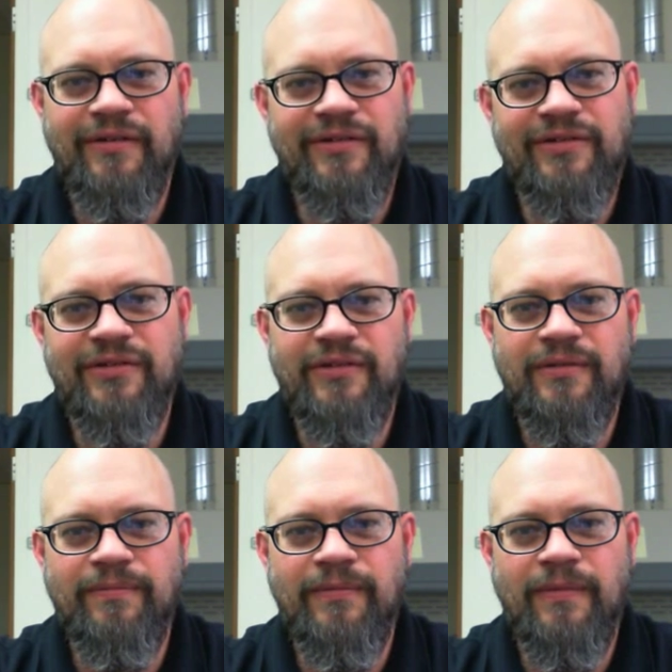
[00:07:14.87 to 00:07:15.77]

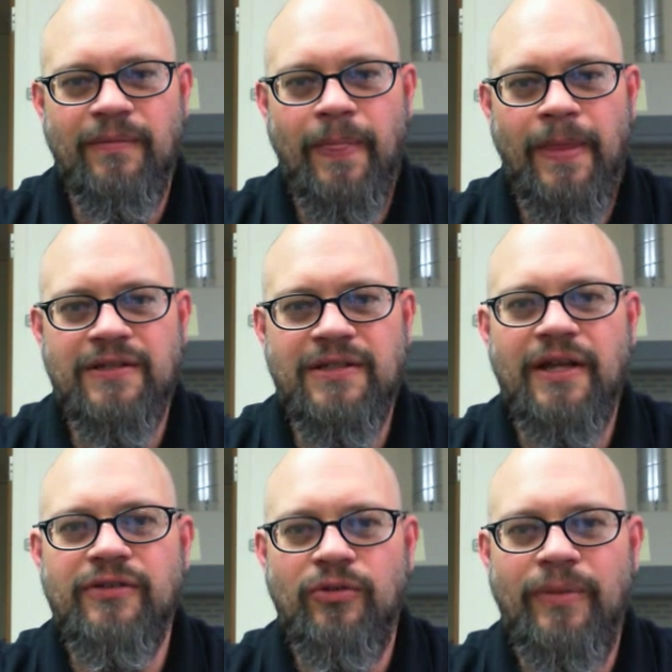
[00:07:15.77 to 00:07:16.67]
it's
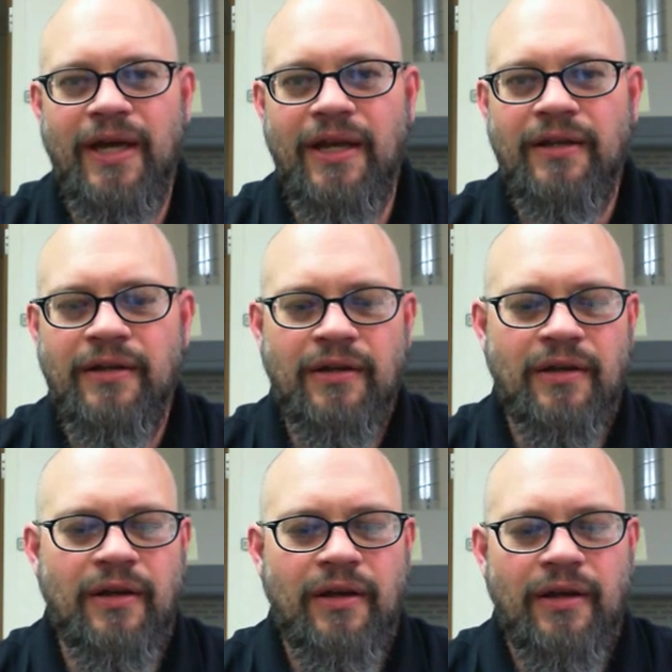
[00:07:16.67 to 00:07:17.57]
not too bad.
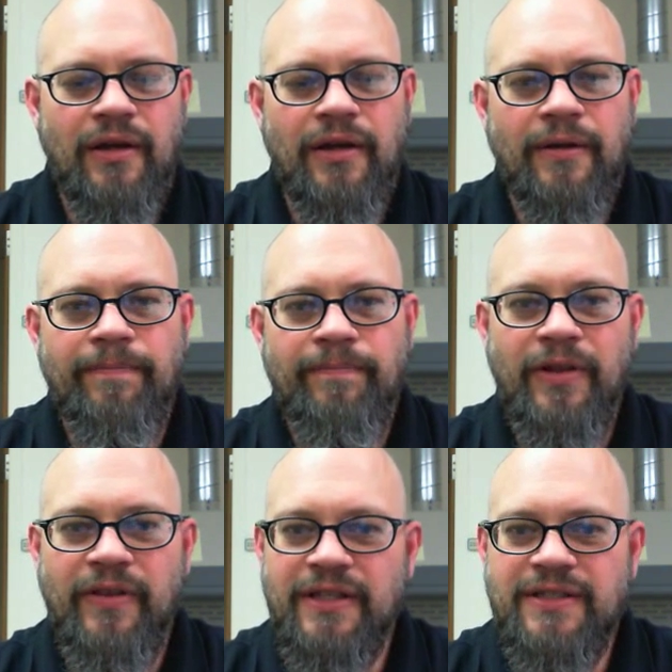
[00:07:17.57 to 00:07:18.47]

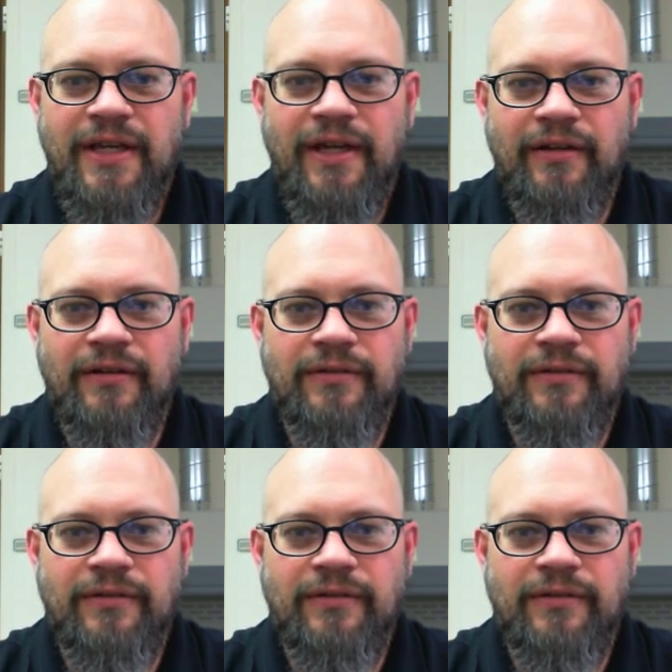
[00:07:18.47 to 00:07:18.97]
Well, that's it.